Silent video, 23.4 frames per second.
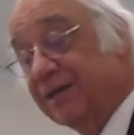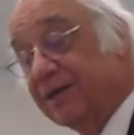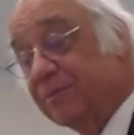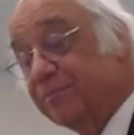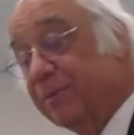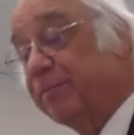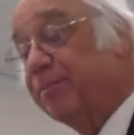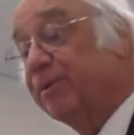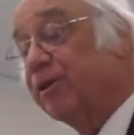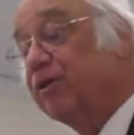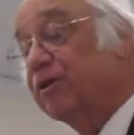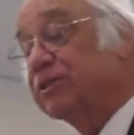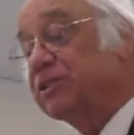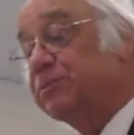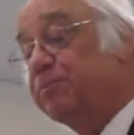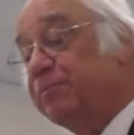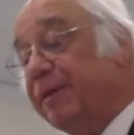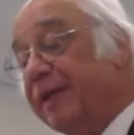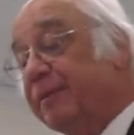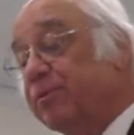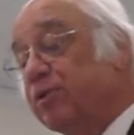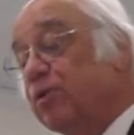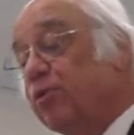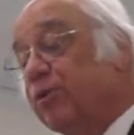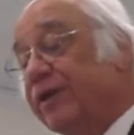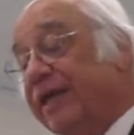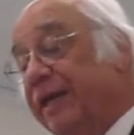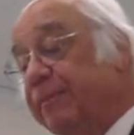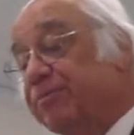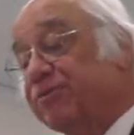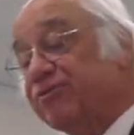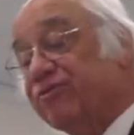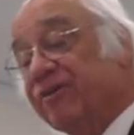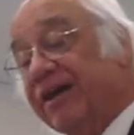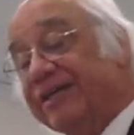but because people who
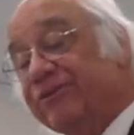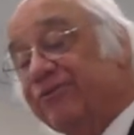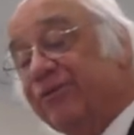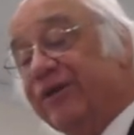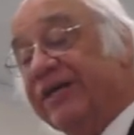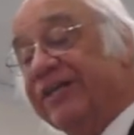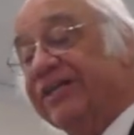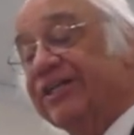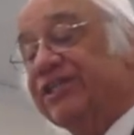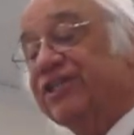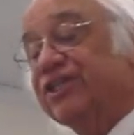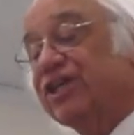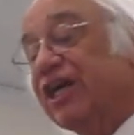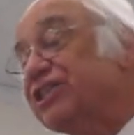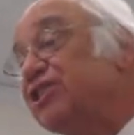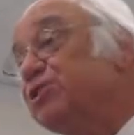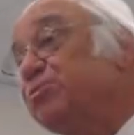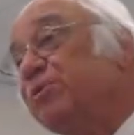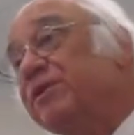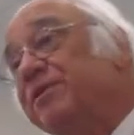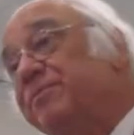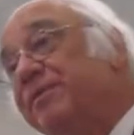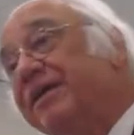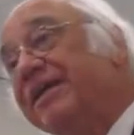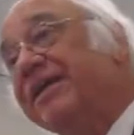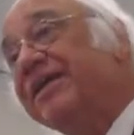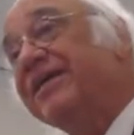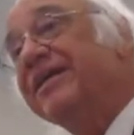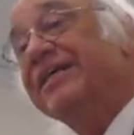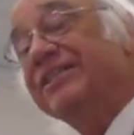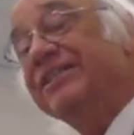keep trying to get in touch with me